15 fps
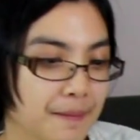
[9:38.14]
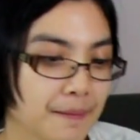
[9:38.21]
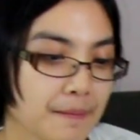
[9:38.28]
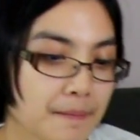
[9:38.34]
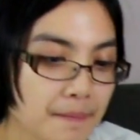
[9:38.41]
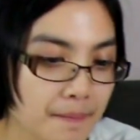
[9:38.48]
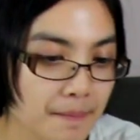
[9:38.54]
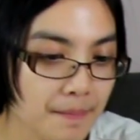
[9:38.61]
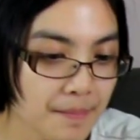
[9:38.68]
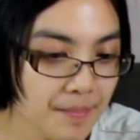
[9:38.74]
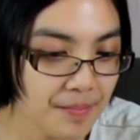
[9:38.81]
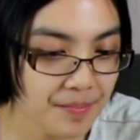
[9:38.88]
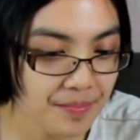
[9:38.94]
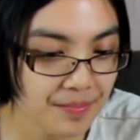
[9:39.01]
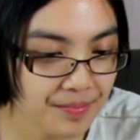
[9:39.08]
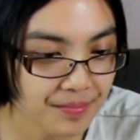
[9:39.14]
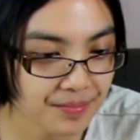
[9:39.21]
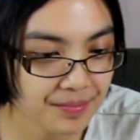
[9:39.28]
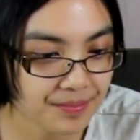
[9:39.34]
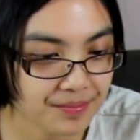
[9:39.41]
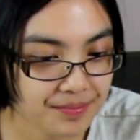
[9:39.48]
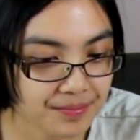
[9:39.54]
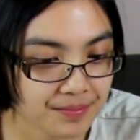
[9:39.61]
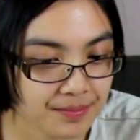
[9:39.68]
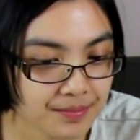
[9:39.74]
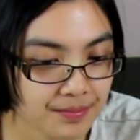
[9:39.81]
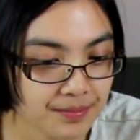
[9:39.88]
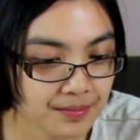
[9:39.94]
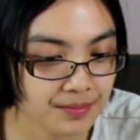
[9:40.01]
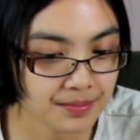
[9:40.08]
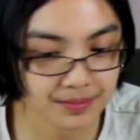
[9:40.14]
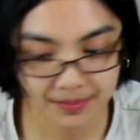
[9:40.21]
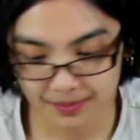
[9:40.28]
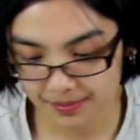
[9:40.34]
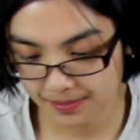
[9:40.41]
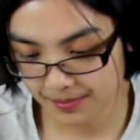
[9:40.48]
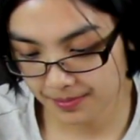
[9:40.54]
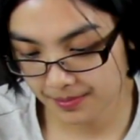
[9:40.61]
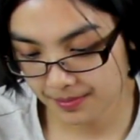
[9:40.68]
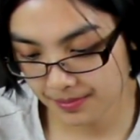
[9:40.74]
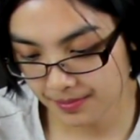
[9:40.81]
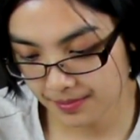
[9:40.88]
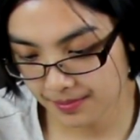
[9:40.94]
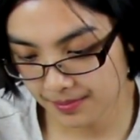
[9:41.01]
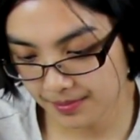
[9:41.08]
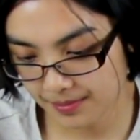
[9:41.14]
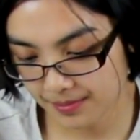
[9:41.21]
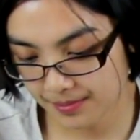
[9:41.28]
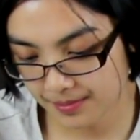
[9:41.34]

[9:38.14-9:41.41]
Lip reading: (not speaking)